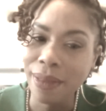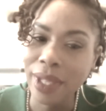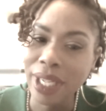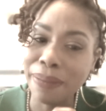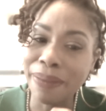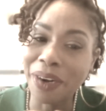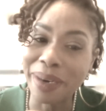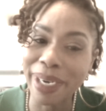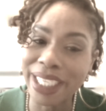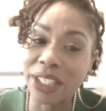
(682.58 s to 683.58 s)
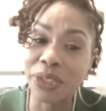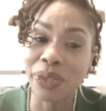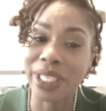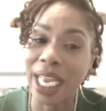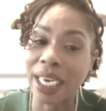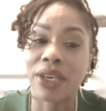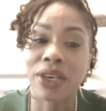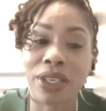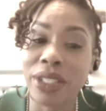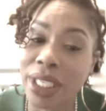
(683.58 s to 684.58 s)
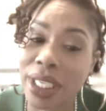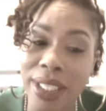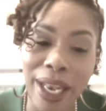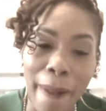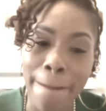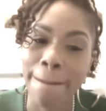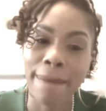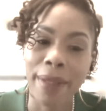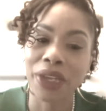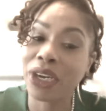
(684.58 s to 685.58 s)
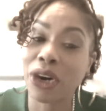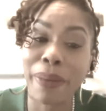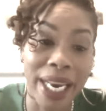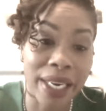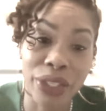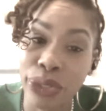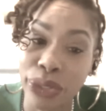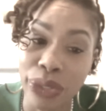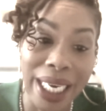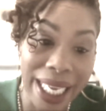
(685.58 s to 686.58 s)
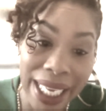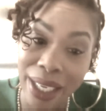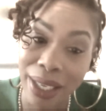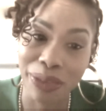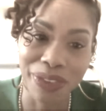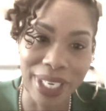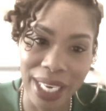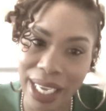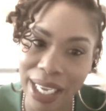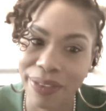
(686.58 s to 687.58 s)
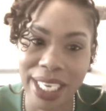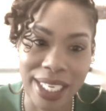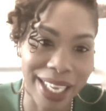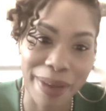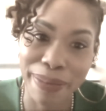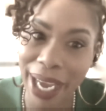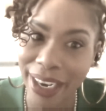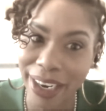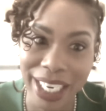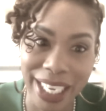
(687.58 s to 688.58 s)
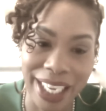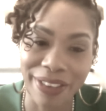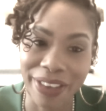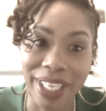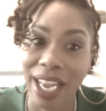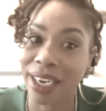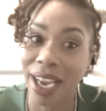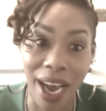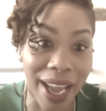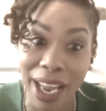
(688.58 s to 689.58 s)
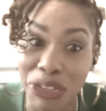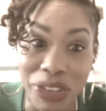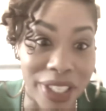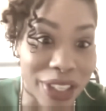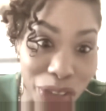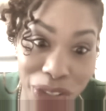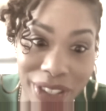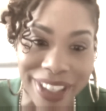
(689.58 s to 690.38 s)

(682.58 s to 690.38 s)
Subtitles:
one of my teachers was like, Nicole, you can go back to school, leave. It doesn't get better, leave. I was like, nah, I got to finish school.